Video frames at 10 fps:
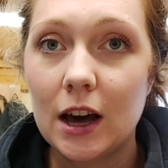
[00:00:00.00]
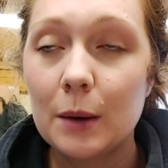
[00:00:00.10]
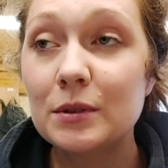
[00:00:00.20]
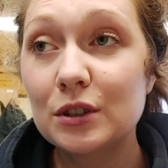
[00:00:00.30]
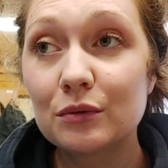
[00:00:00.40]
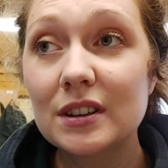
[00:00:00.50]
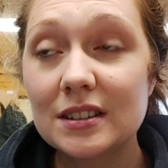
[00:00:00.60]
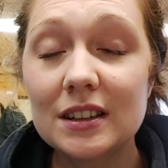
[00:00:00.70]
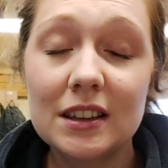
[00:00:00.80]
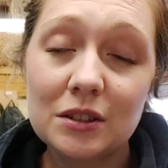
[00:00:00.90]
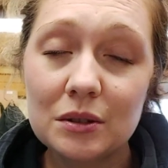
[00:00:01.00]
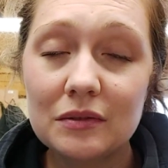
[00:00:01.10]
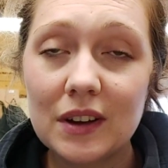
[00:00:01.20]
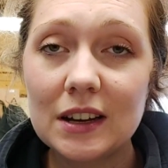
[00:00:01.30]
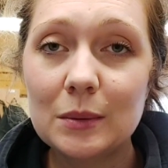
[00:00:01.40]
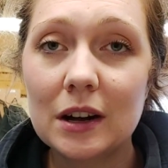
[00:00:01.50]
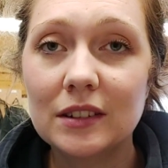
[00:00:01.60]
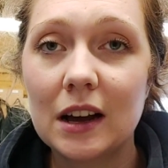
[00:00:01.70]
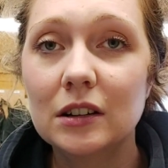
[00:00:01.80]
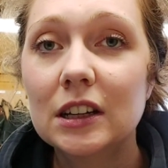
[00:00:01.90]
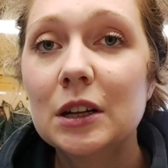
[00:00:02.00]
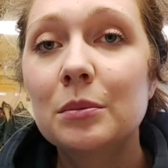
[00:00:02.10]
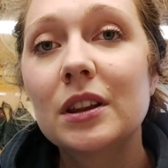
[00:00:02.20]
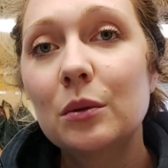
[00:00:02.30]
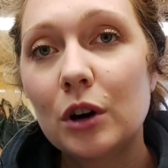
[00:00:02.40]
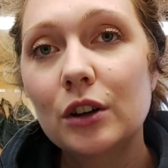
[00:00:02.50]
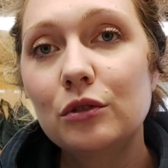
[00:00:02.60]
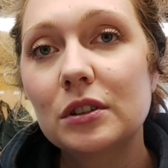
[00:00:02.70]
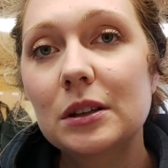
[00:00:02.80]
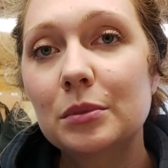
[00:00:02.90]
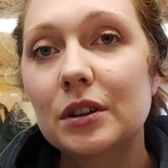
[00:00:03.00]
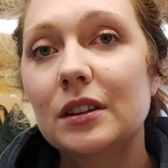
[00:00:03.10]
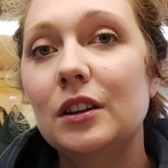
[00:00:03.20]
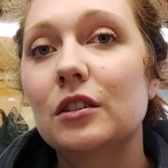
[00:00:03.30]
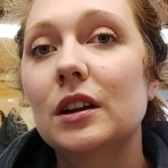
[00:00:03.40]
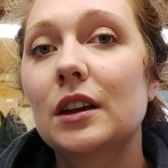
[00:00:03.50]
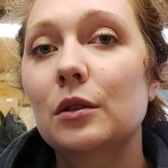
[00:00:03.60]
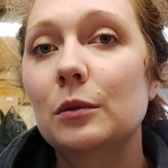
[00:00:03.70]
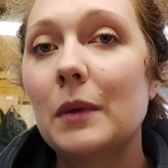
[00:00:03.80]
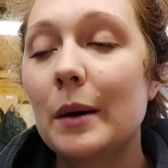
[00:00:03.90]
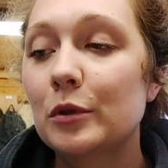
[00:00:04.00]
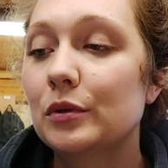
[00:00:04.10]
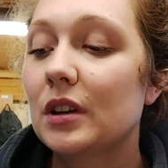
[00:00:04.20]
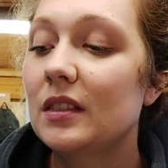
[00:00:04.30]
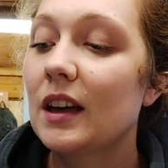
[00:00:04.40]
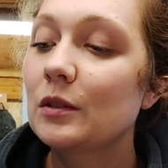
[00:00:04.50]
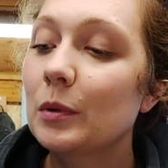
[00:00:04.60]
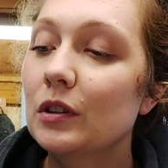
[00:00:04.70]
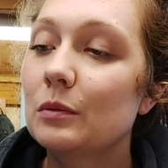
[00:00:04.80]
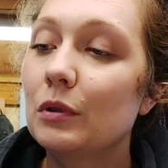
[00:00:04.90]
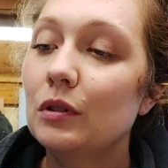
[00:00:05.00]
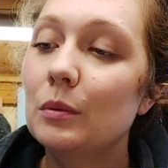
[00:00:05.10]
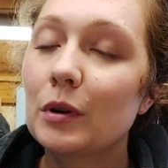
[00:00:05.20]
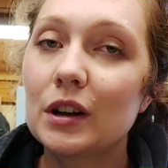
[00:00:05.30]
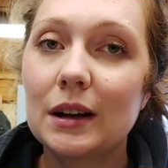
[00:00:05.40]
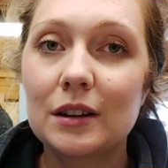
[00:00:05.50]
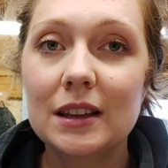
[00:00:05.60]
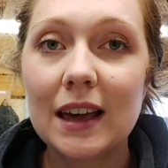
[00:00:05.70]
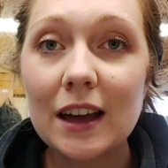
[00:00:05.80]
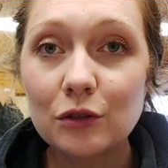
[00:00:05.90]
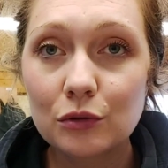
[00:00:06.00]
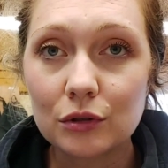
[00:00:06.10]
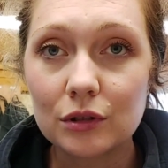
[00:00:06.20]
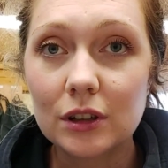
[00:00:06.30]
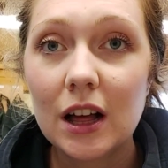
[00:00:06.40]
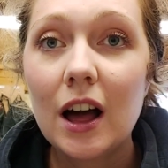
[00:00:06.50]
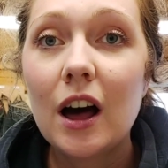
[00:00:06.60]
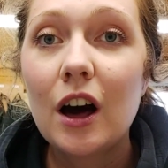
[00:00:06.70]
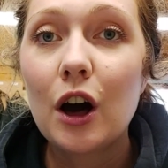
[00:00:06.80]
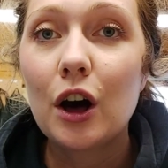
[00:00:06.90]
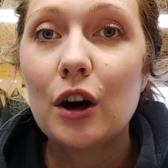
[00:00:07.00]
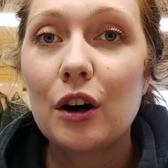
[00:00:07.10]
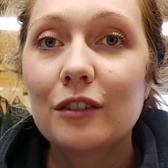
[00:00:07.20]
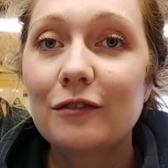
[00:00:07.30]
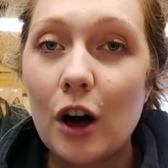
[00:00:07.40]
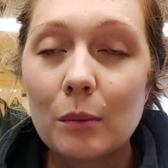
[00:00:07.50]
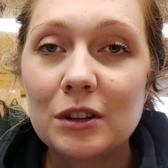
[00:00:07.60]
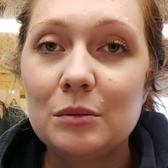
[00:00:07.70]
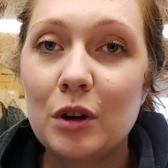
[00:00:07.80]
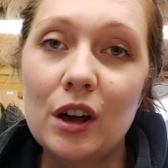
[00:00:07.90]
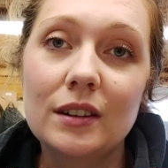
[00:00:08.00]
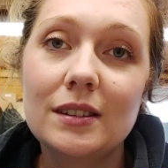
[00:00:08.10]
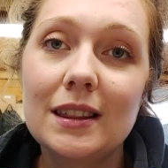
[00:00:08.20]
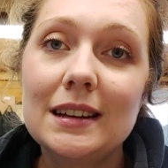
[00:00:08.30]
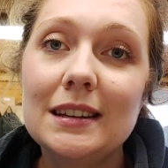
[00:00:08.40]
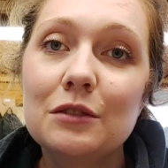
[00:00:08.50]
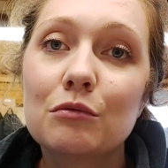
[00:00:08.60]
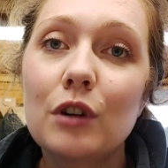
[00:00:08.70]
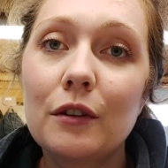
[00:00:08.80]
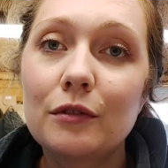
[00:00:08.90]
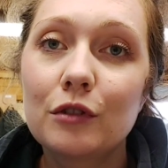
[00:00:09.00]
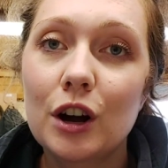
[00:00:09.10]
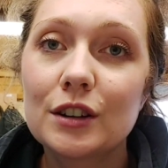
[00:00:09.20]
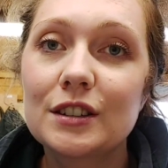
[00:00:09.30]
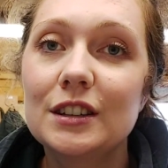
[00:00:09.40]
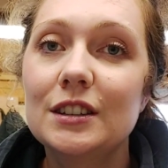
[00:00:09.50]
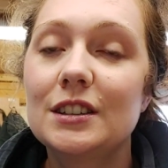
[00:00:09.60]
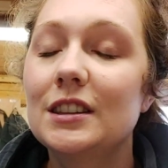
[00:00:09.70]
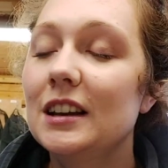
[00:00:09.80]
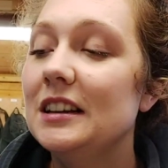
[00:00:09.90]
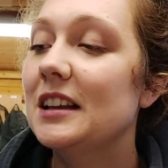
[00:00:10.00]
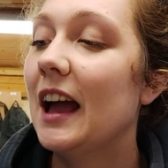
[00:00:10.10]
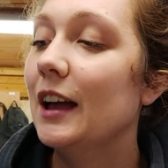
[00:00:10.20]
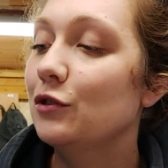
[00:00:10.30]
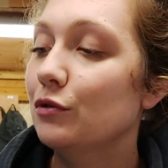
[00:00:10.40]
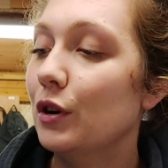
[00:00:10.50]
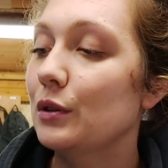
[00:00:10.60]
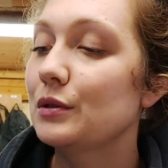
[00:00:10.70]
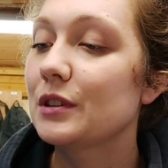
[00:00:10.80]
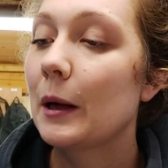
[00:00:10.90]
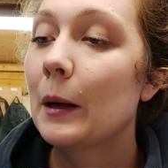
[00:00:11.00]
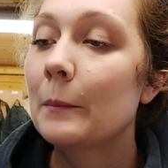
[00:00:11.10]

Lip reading: up until recently. They're doing fairly well now, but they were struggling because they couldn't get those mammals, and that's because both the barn owl and the kestrel are farmland birds. They need rough grassland, they need hedgerows,